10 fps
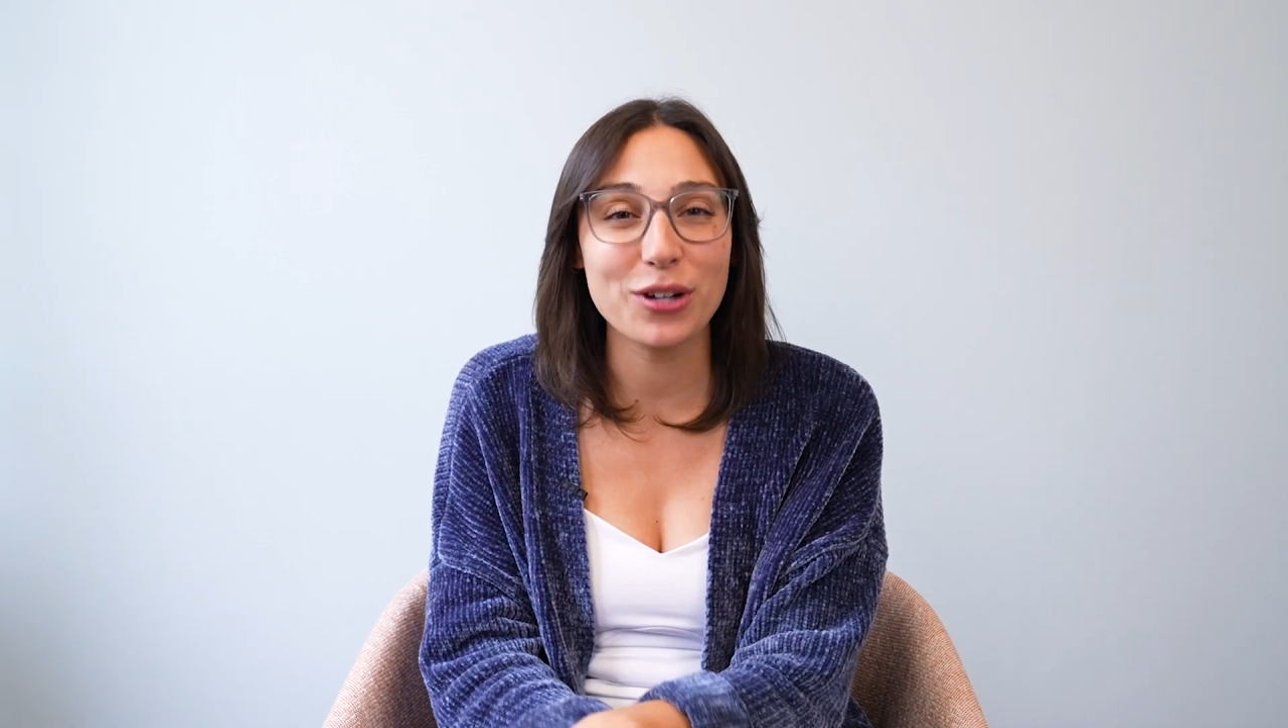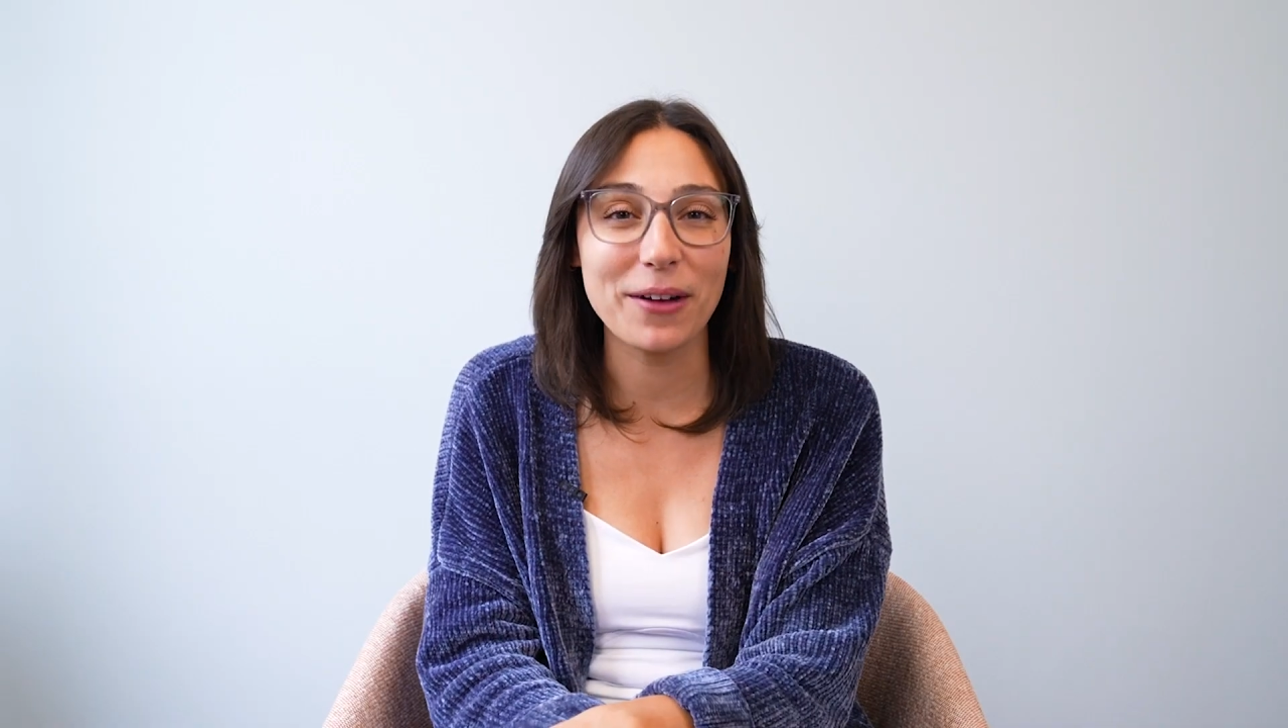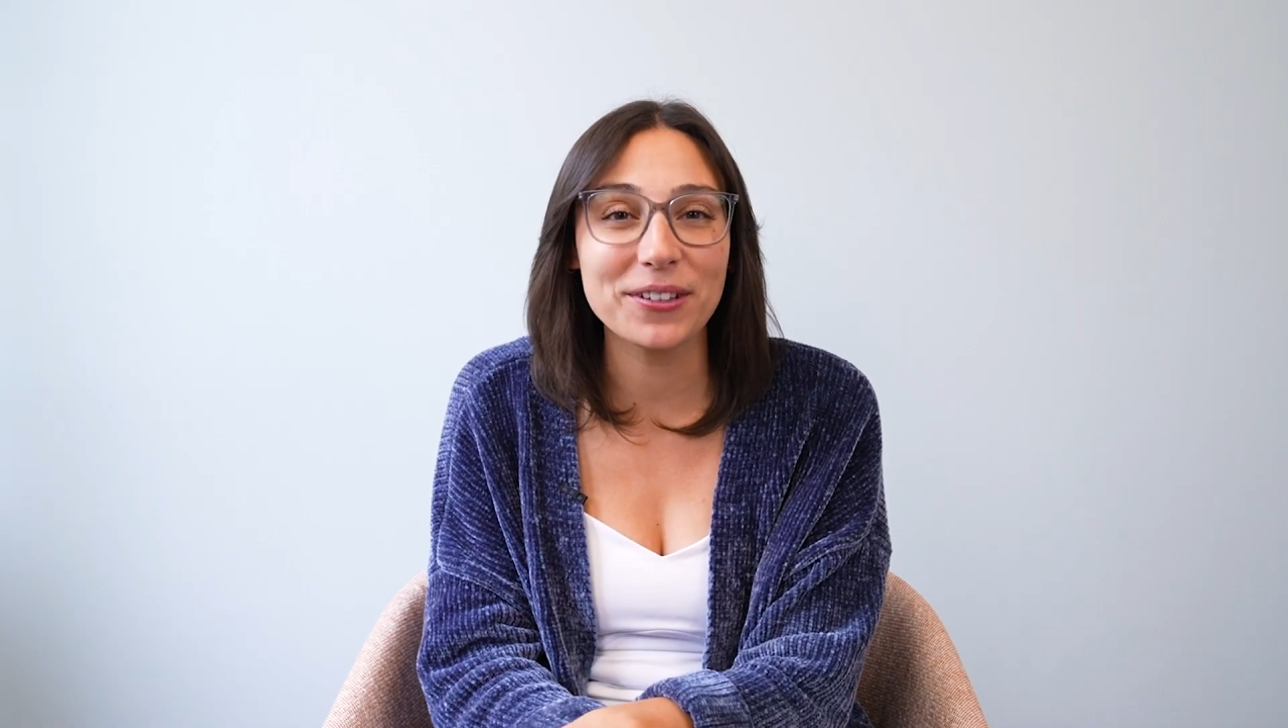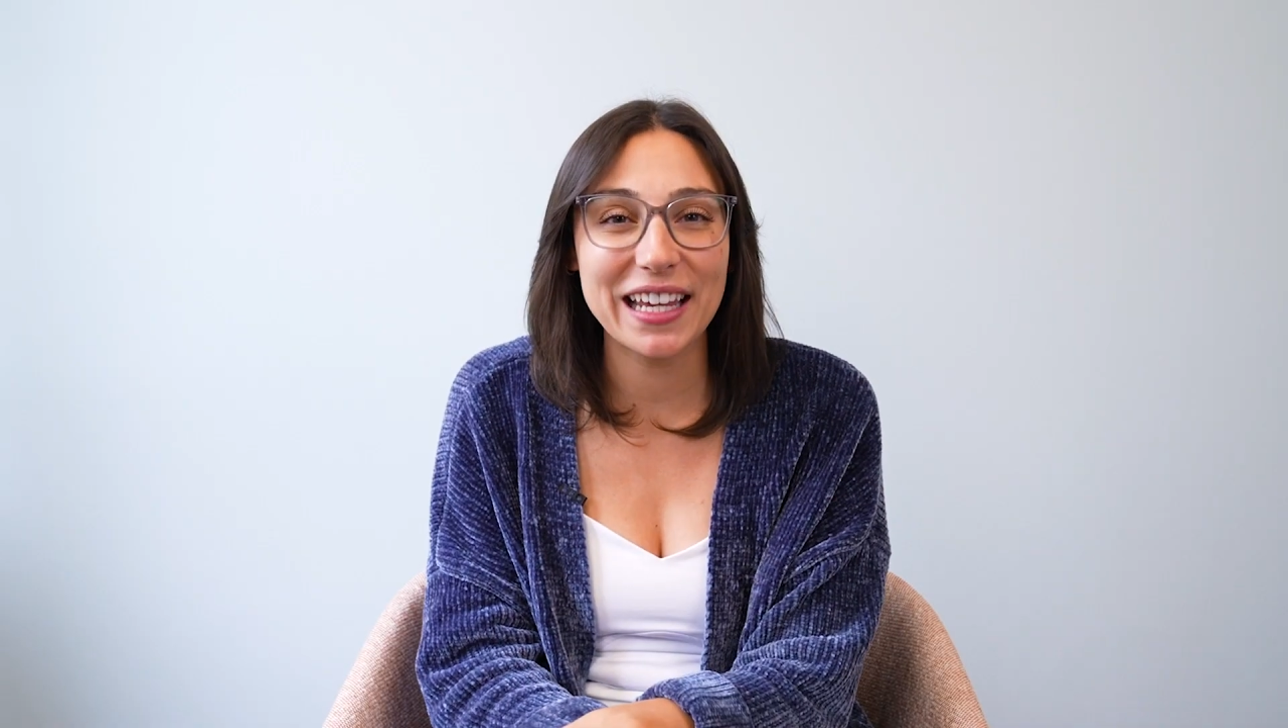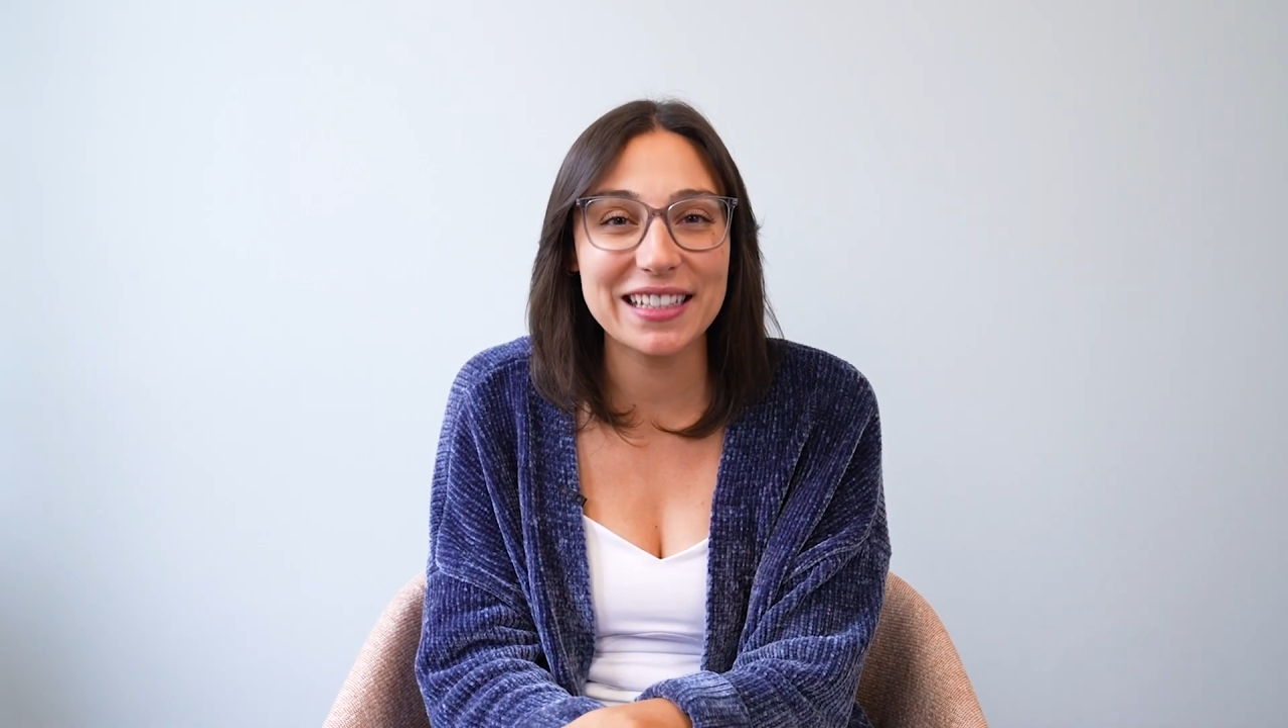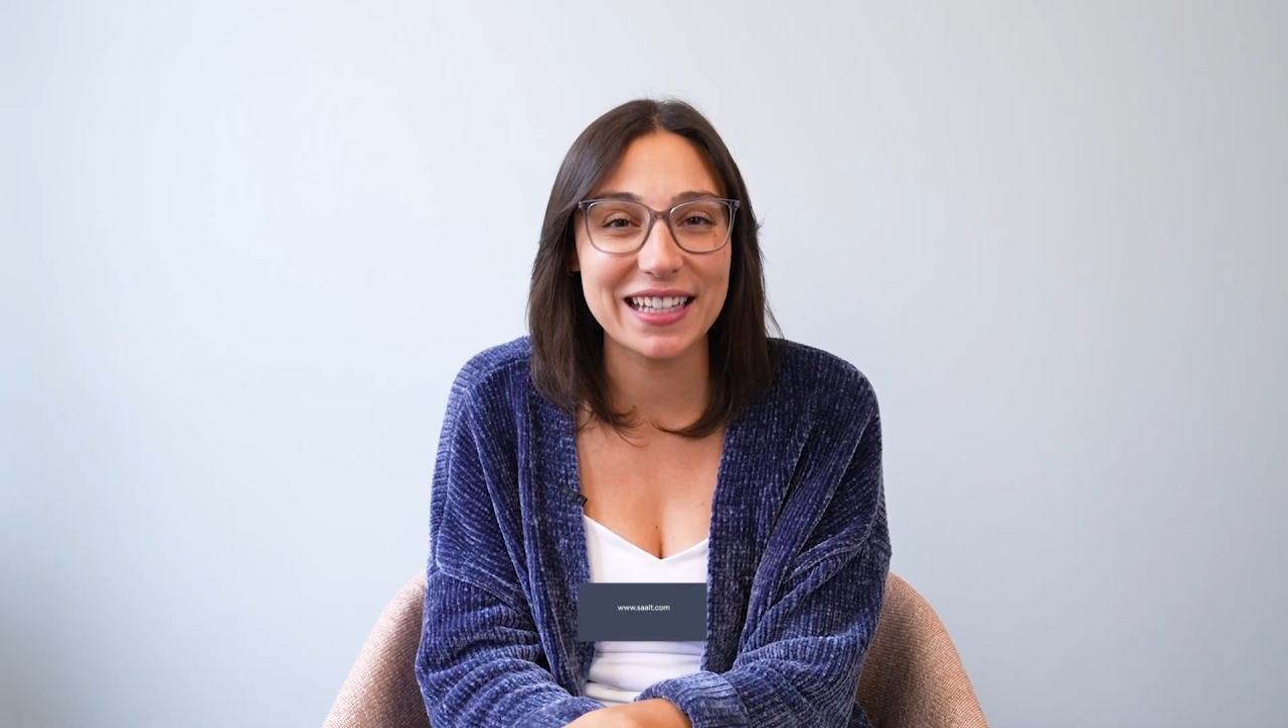Travel Kit